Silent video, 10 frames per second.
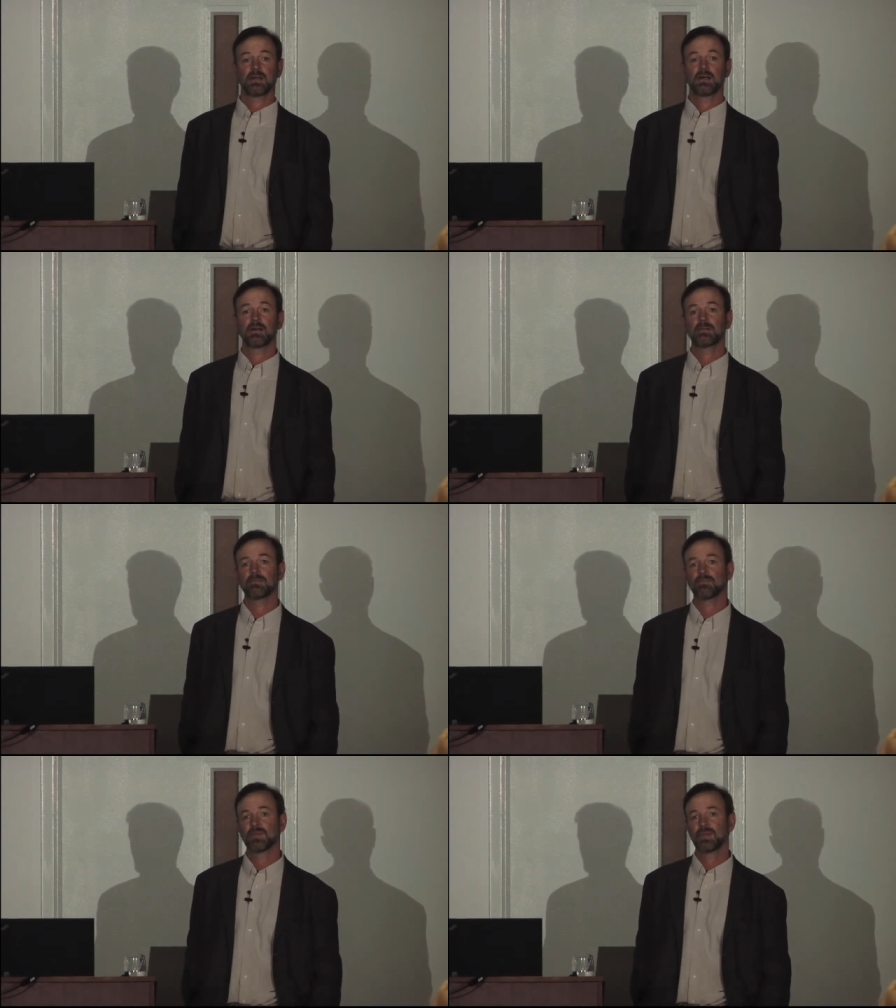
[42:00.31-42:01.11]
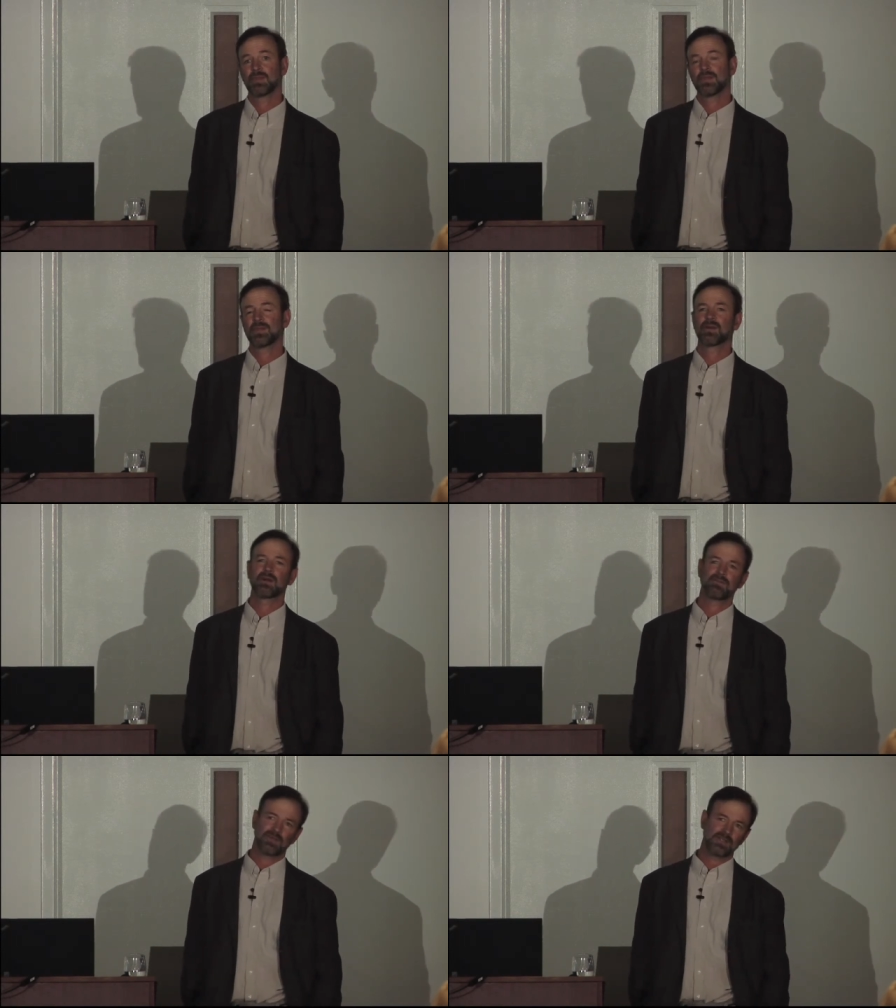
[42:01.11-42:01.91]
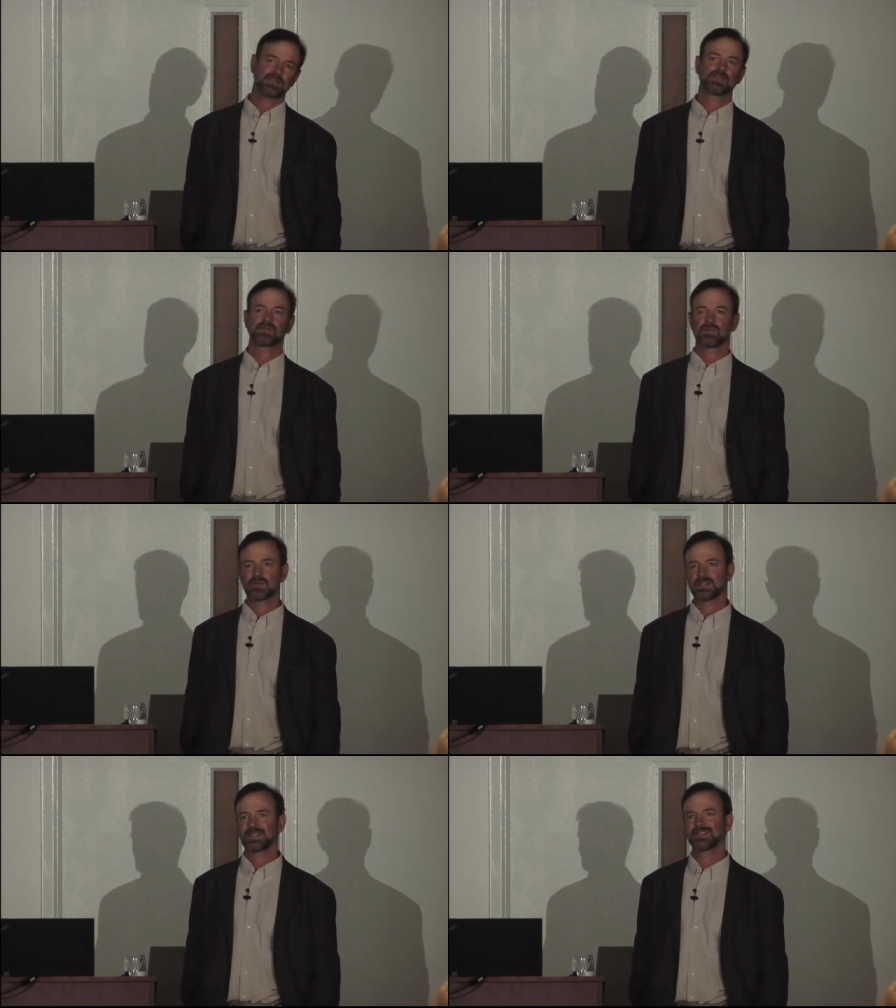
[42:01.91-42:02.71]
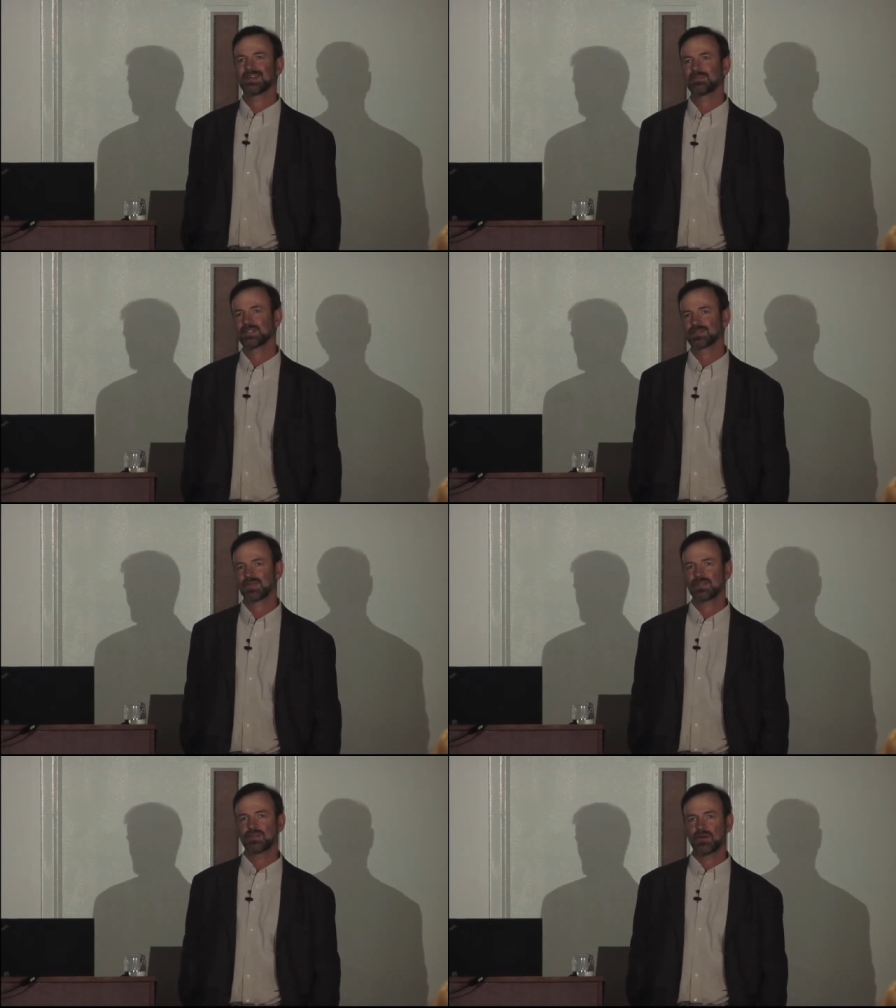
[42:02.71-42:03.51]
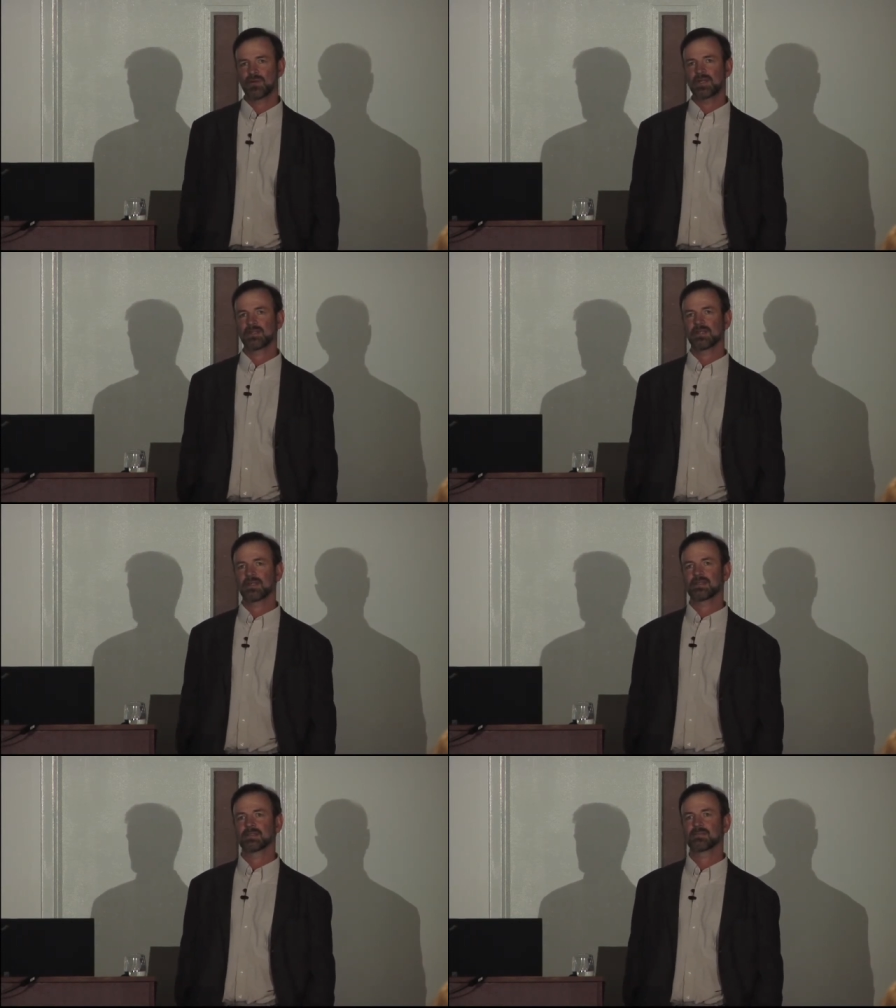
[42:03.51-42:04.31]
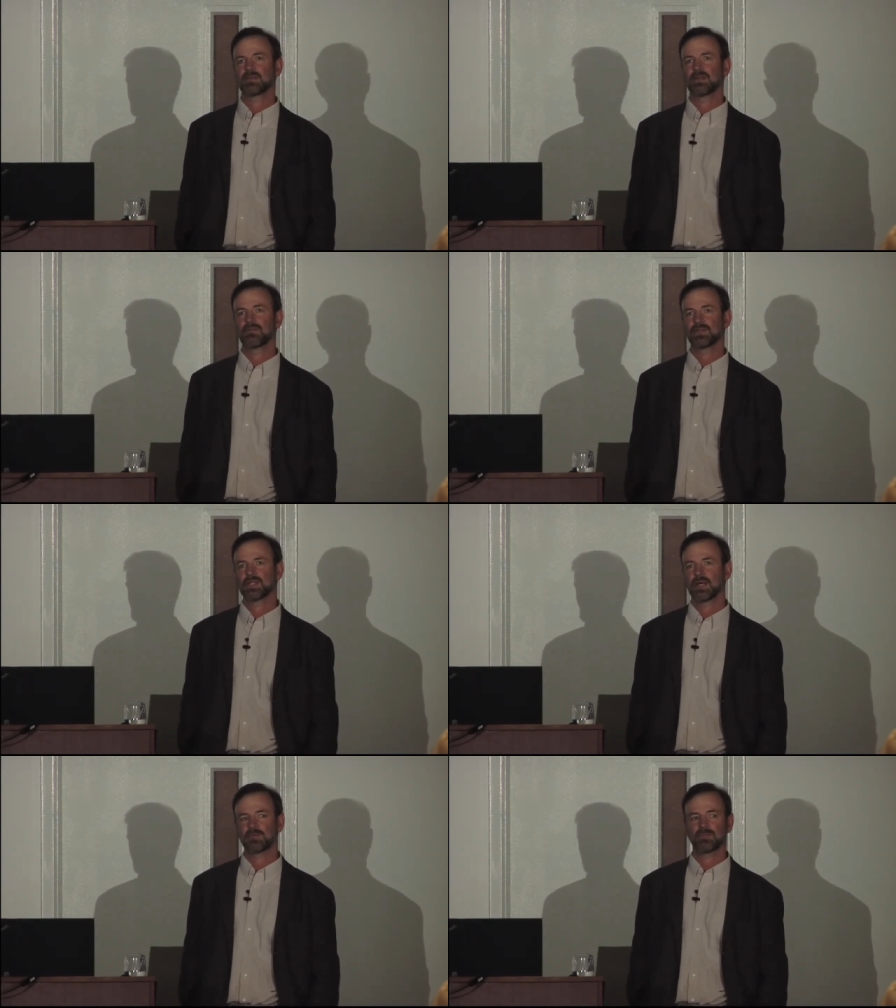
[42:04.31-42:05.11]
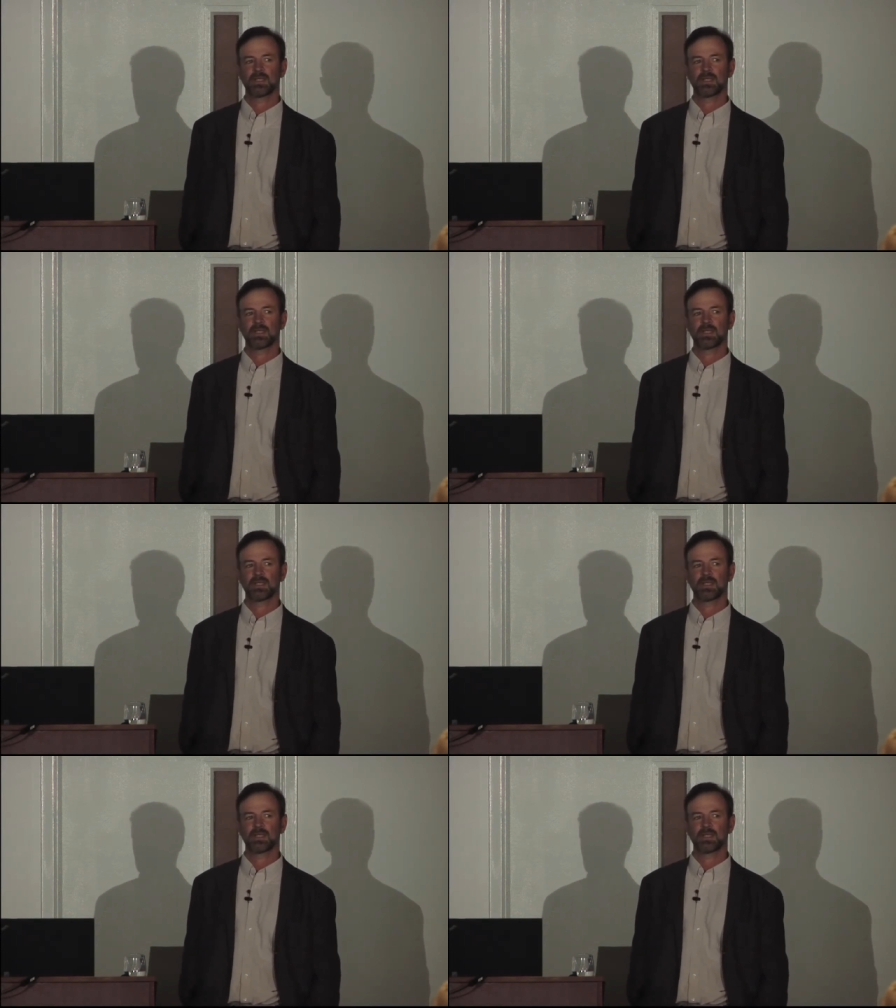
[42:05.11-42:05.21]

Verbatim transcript: Um, there are various stories. I, am not sure I know any that I can spin off the top of